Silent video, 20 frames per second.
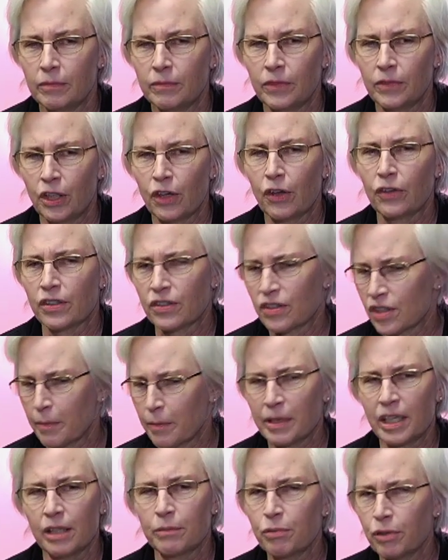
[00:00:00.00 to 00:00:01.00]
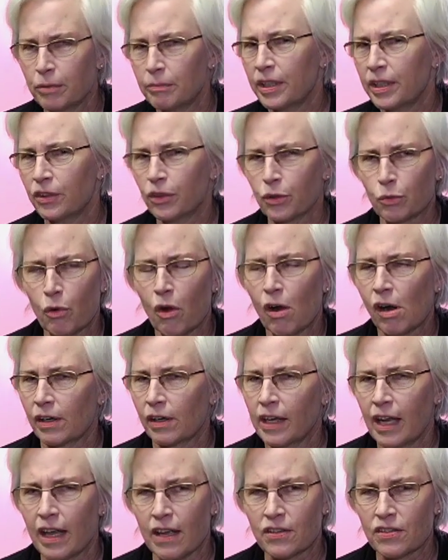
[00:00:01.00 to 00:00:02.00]
you know, that somebody had put me in the
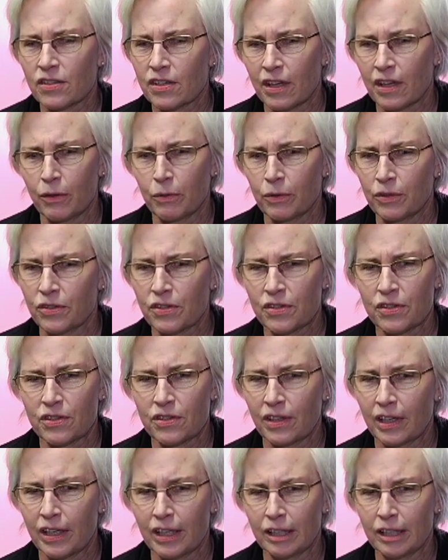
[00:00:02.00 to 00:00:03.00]
wrong nest. I was,